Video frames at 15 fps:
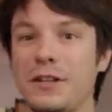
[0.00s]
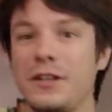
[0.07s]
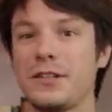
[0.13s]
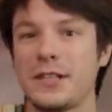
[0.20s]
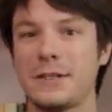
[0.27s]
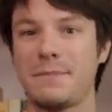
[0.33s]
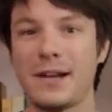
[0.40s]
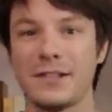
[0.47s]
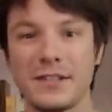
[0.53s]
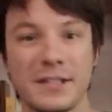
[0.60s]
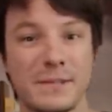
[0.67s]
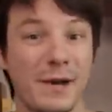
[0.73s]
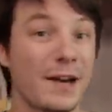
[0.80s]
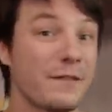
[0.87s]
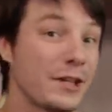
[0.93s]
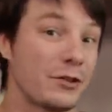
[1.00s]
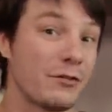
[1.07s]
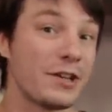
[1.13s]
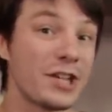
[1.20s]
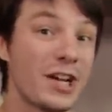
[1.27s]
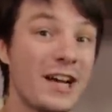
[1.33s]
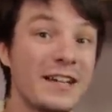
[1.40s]
want to use this puzzle as part of a
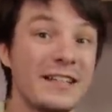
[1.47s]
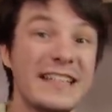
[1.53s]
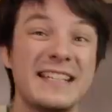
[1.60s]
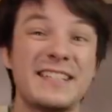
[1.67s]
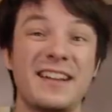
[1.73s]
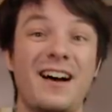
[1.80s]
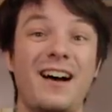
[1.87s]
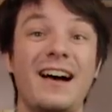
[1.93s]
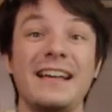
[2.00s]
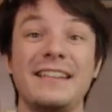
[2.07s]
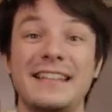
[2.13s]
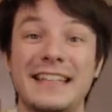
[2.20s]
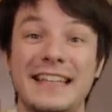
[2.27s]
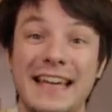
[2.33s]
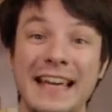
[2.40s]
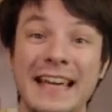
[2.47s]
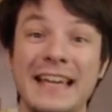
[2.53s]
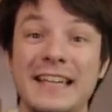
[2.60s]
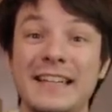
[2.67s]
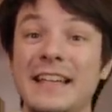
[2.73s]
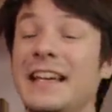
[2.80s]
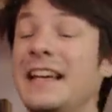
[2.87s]
treasure hunt is to hide the
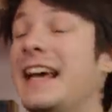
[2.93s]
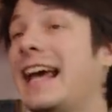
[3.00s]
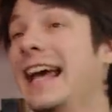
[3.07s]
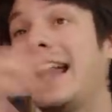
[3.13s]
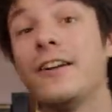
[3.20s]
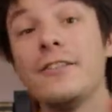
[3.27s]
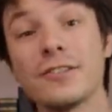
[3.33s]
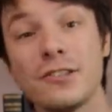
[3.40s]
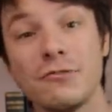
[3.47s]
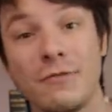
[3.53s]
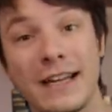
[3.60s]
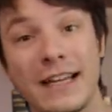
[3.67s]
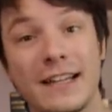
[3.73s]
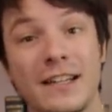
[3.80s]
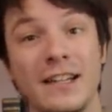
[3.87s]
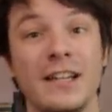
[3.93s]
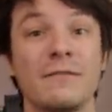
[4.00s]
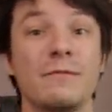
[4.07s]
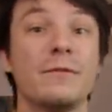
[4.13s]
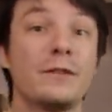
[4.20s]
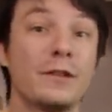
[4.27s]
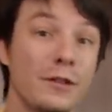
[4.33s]
key elsewhere
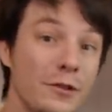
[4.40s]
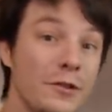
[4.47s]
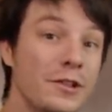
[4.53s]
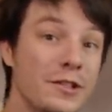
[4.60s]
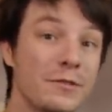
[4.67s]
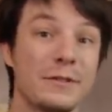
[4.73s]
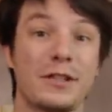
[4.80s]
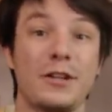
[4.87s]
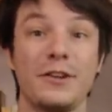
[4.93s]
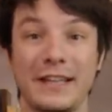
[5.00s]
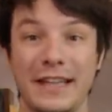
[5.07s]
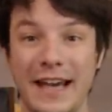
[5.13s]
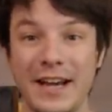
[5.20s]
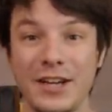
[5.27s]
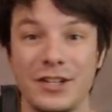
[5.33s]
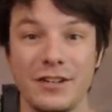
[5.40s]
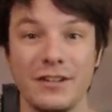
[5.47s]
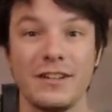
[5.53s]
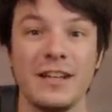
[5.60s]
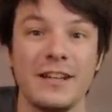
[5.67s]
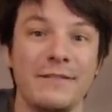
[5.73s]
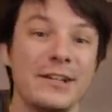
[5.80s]
with clues to its
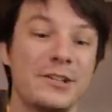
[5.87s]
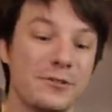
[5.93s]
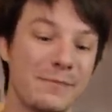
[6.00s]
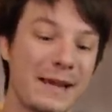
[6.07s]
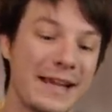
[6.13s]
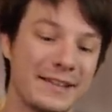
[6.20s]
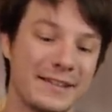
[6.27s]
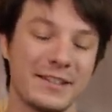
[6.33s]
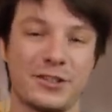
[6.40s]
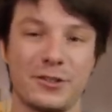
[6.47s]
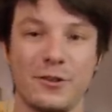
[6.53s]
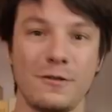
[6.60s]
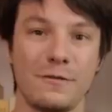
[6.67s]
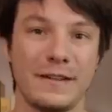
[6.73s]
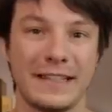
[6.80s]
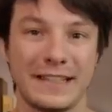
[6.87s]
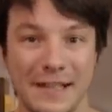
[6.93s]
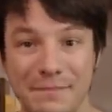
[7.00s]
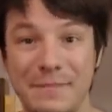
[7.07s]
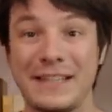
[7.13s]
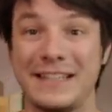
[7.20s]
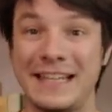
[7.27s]
location, which will make the solving
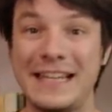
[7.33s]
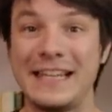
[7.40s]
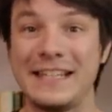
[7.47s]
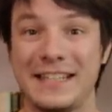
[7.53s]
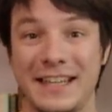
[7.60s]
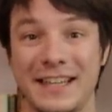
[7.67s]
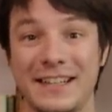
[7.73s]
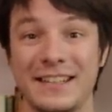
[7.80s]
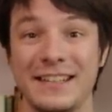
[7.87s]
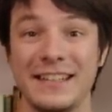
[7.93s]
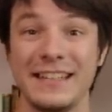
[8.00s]
a bit easier.